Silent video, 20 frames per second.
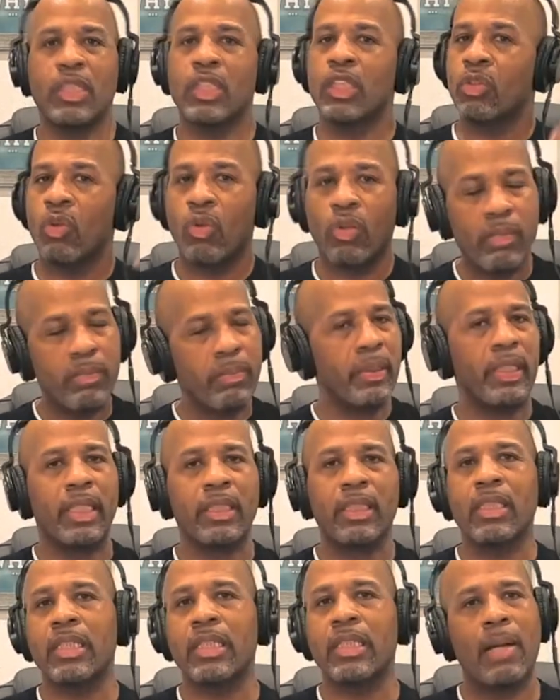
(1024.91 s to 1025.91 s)
is going to be
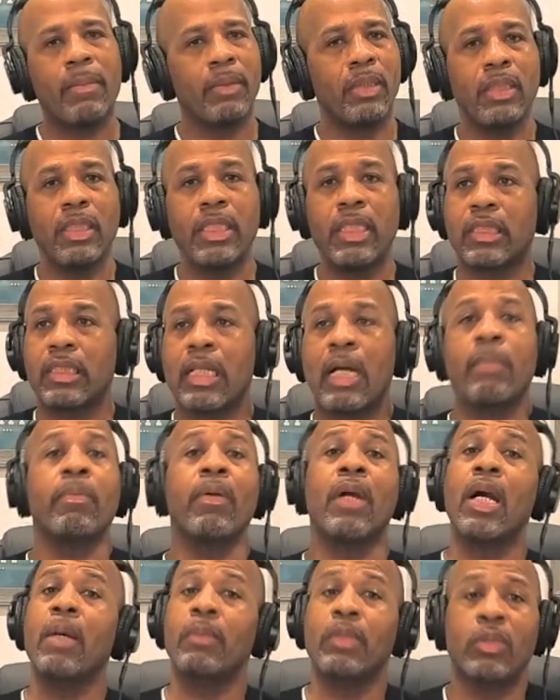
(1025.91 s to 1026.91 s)
at the top of the list. I
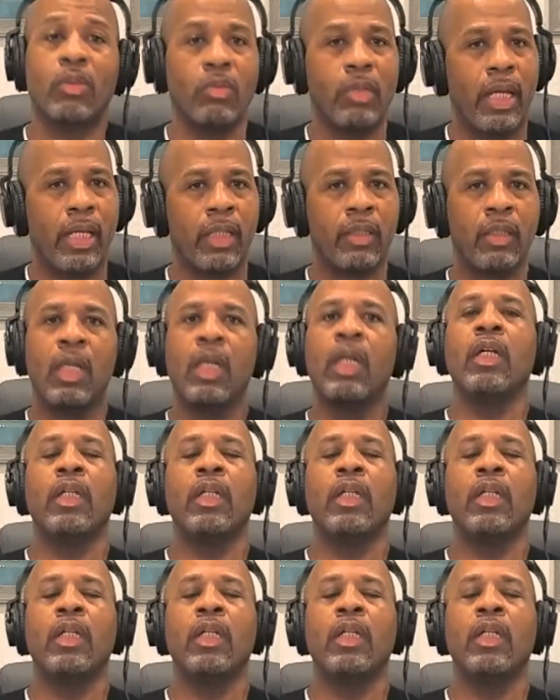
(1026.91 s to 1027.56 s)
promise you that.